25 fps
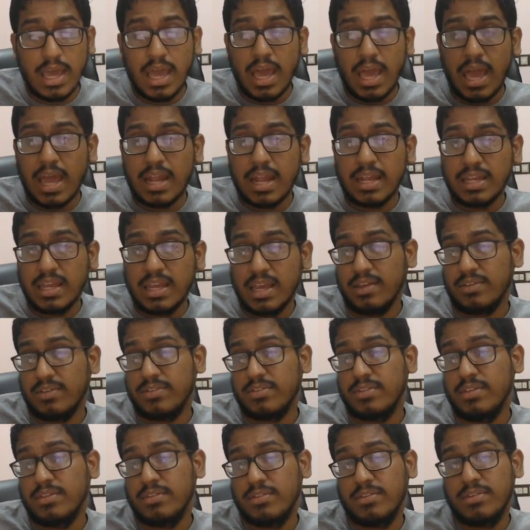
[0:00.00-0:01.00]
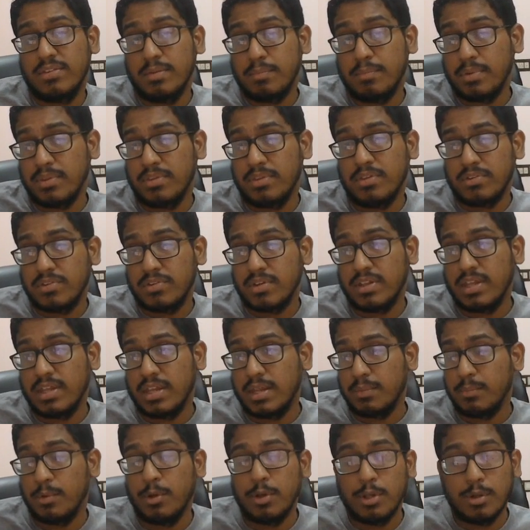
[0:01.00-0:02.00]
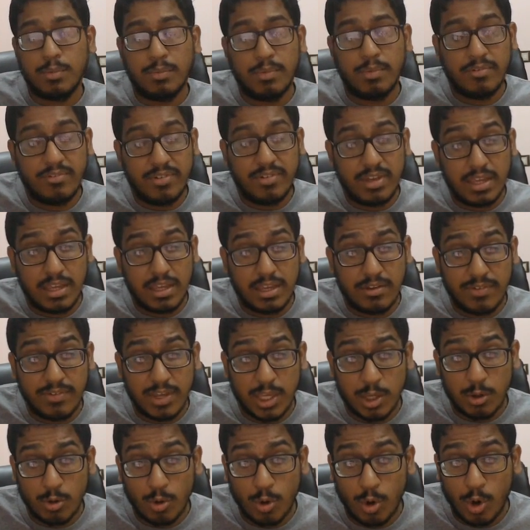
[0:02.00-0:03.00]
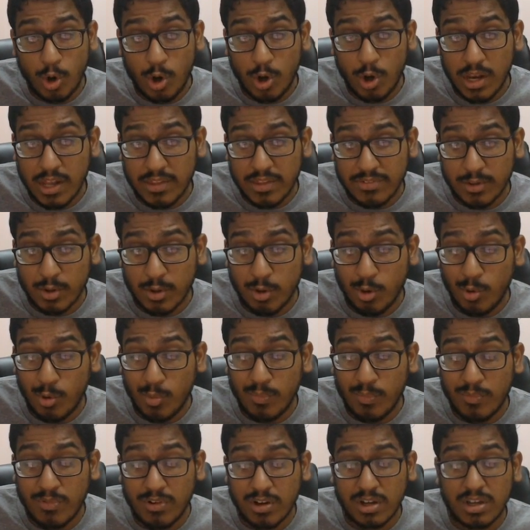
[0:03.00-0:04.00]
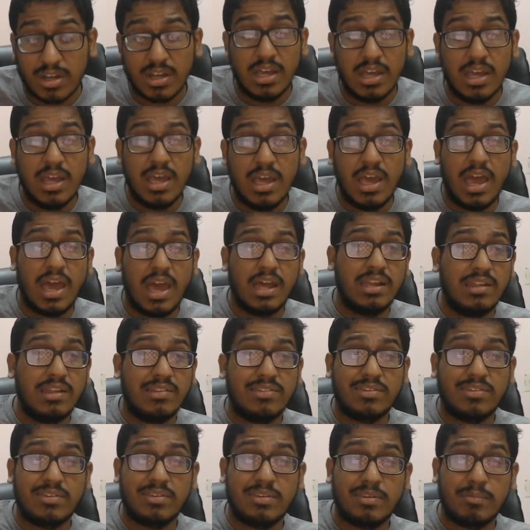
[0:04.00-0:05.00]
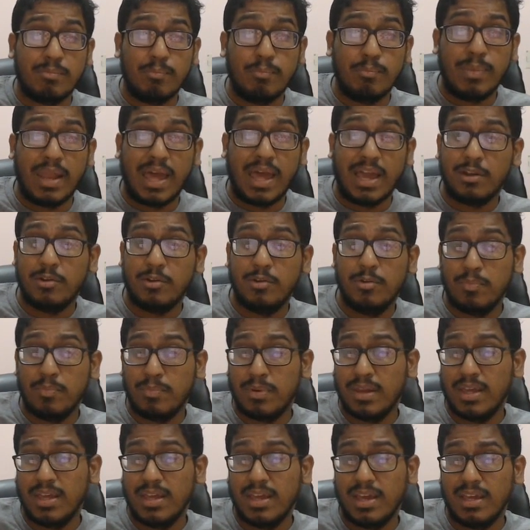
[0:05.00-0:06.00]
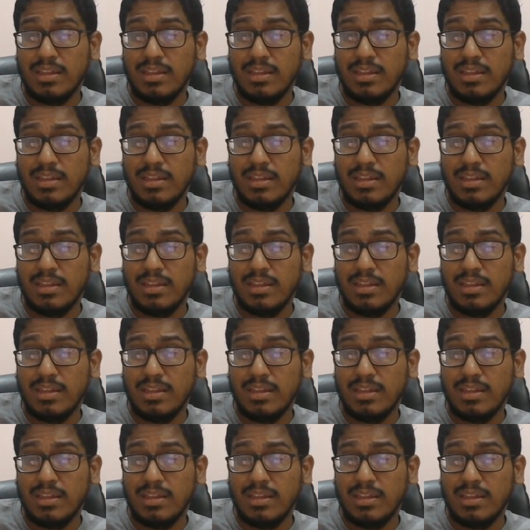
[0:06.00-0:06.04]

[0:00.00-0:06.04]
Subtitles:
And yes, this is the position that I'm going to be giving you all as a homework, and it's black to play.